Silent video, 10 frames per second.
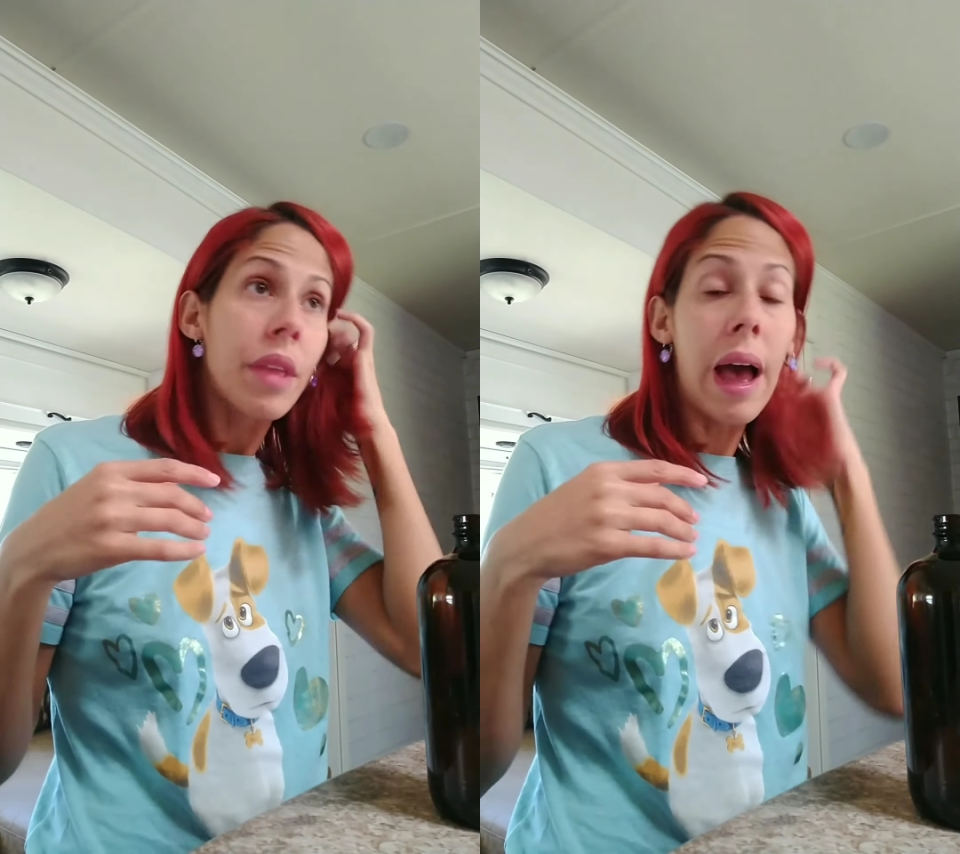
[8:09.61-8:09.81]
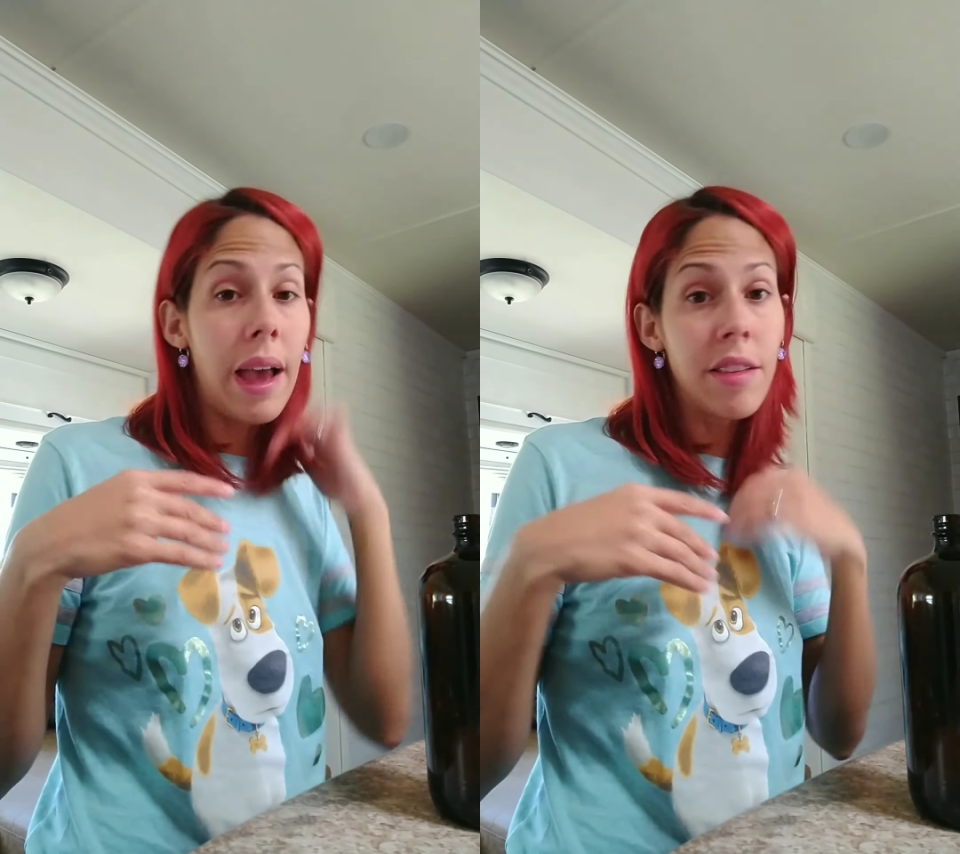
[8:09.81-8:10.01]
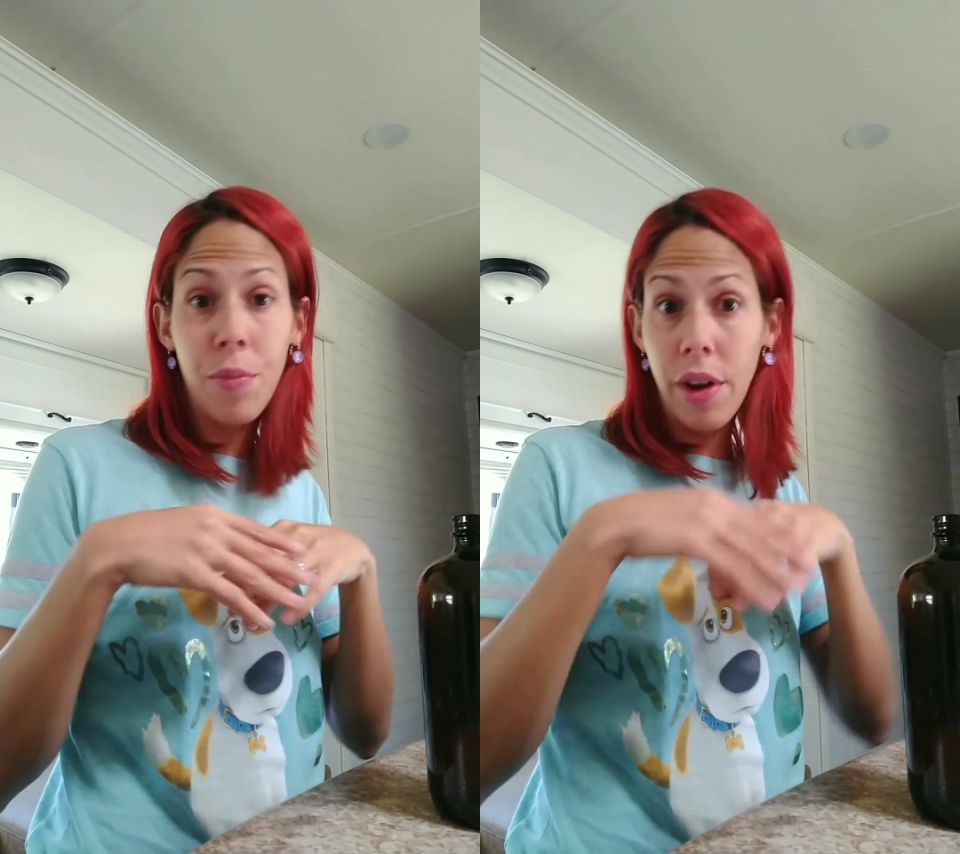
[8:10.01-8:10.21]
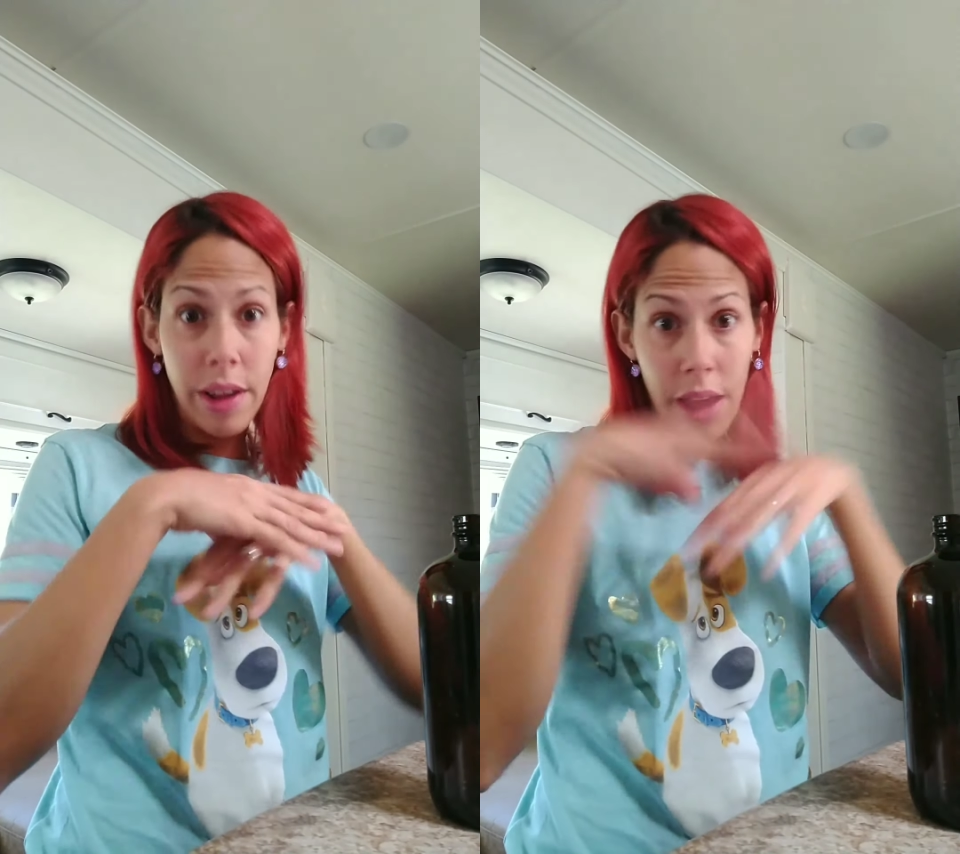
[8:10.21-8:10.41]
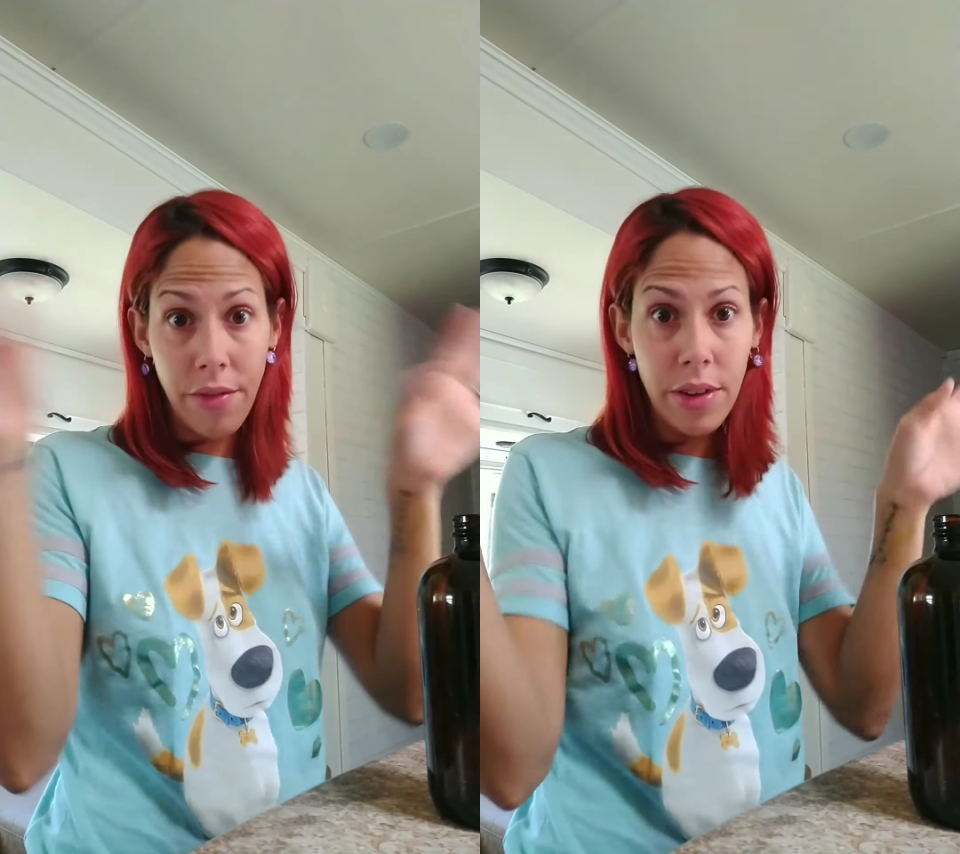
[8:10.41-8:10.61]
I spray
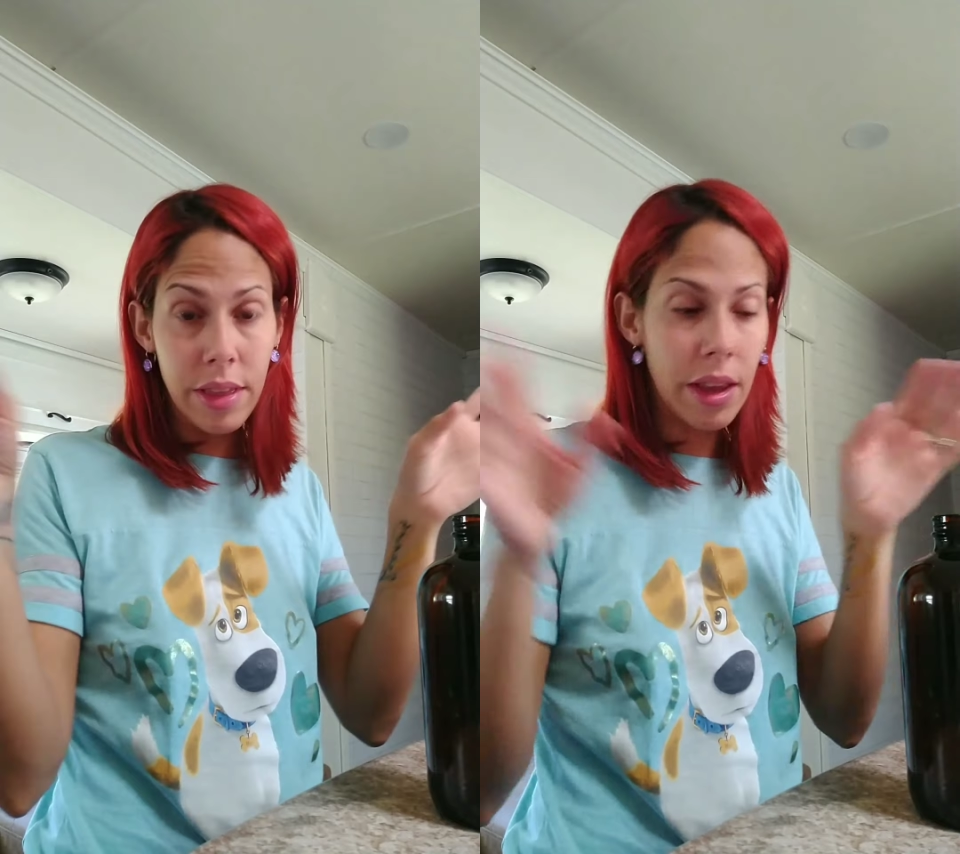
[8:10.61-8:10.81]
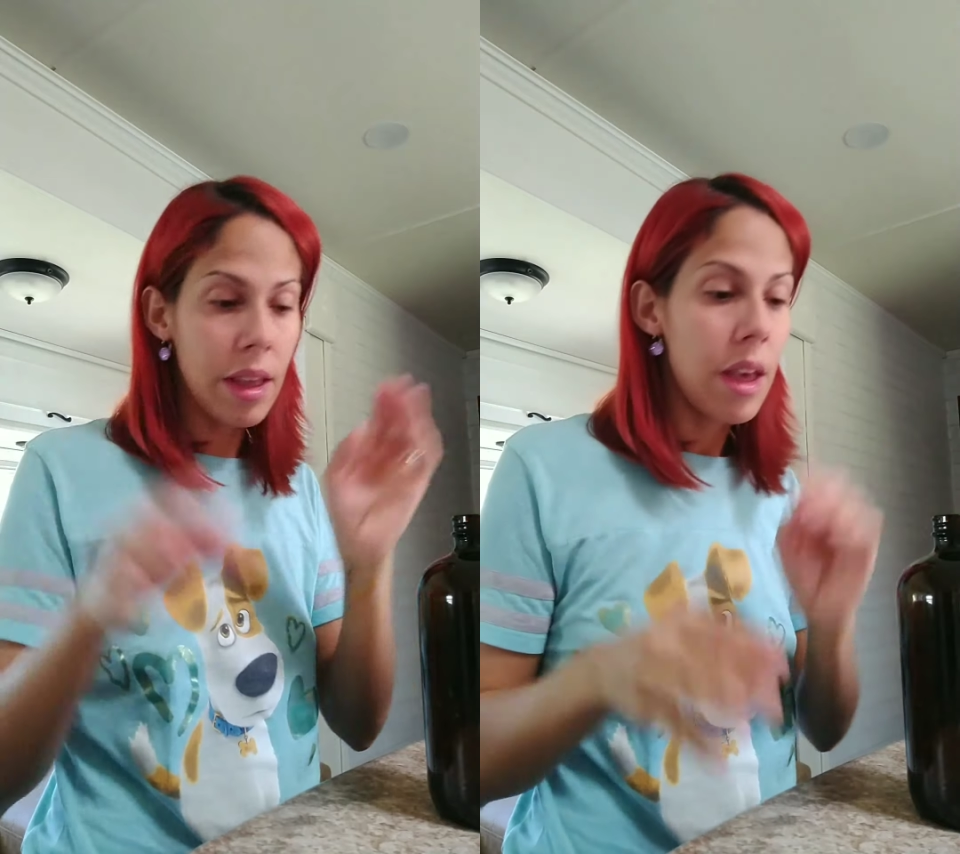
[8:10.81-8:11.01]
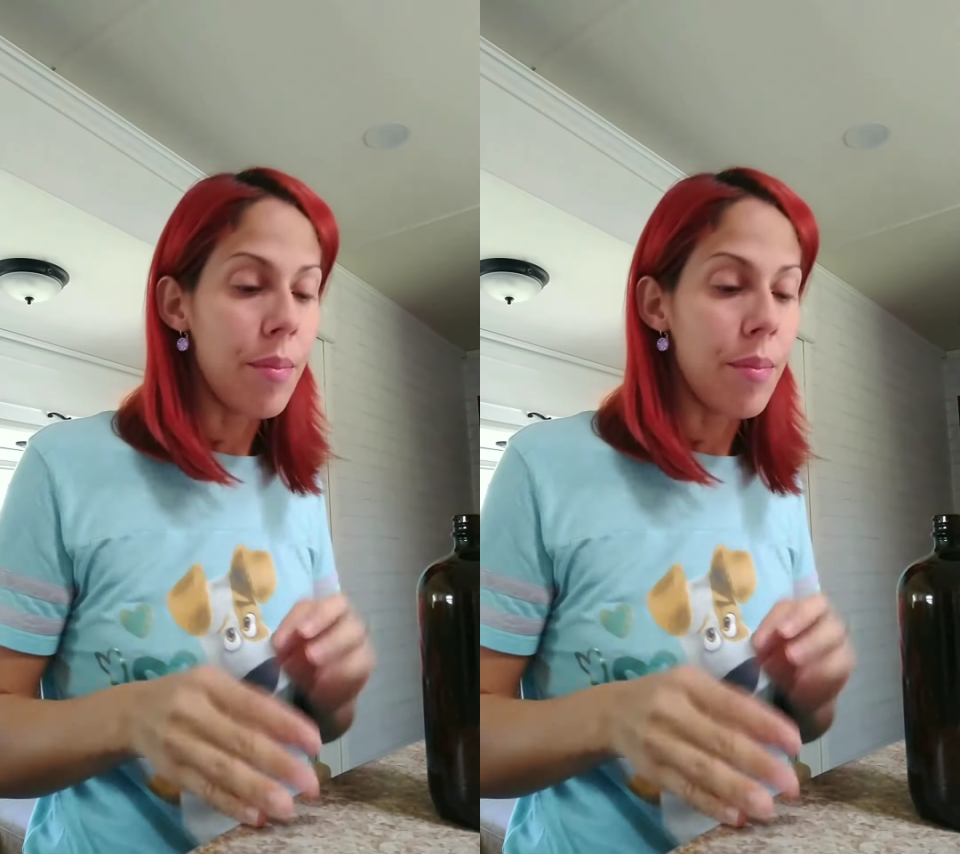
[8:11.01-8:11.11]
everything.